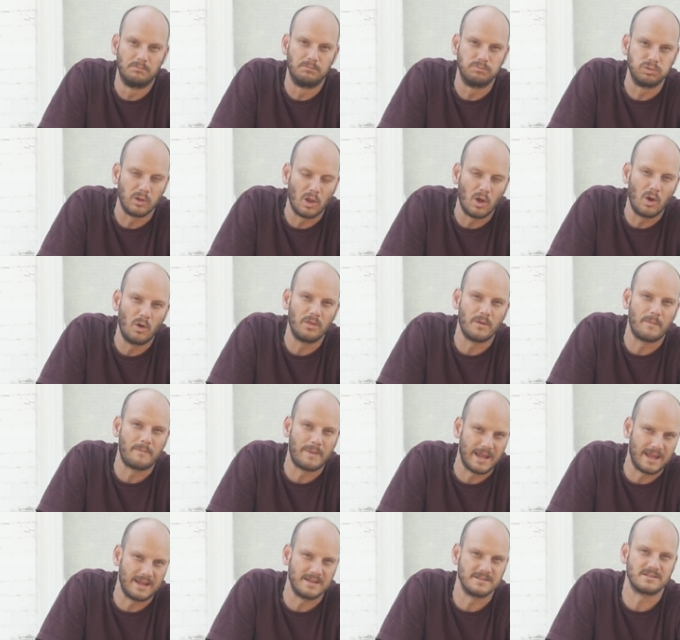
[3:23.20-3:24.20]
blow the
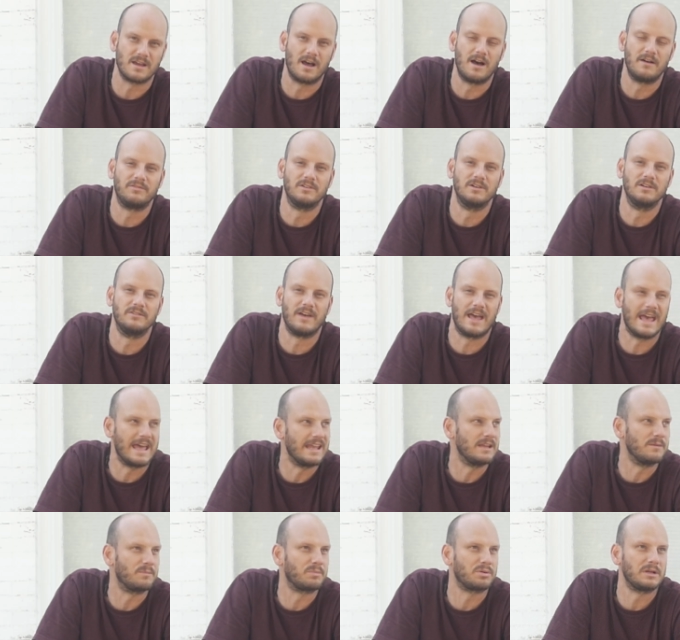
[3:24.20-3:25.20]
pants off of
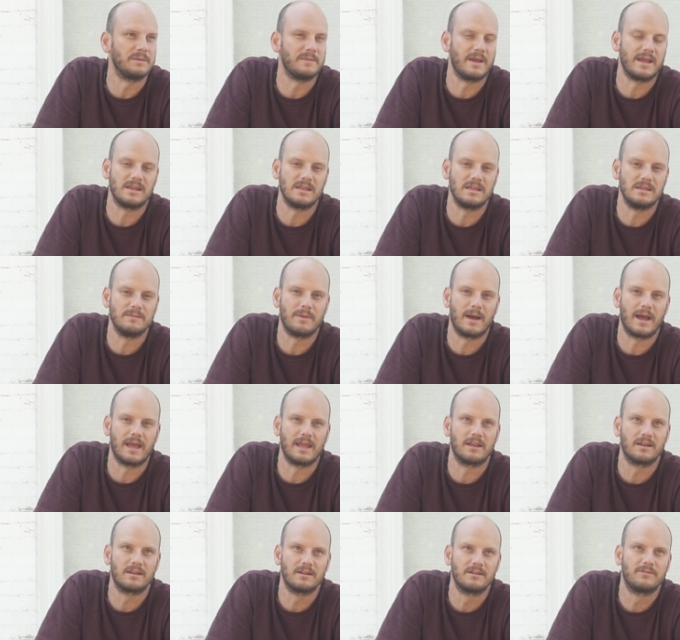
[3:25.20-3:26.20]
any pre-made
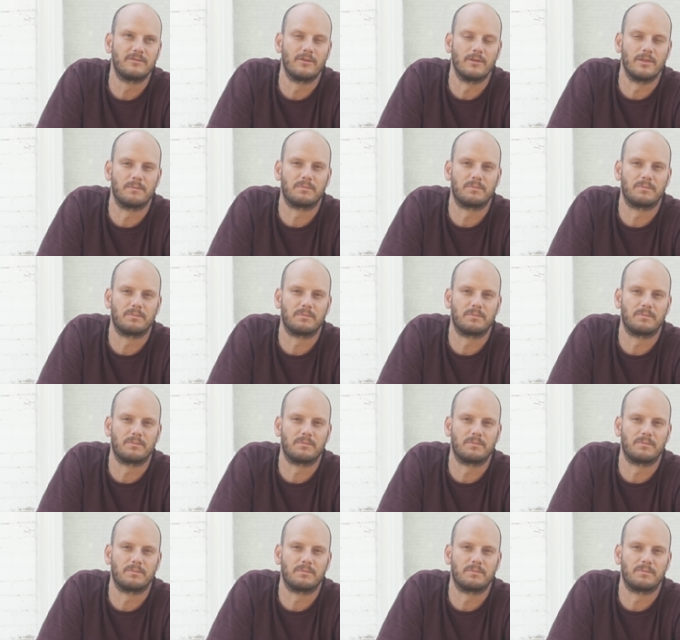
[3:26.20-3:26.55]
e-bike for the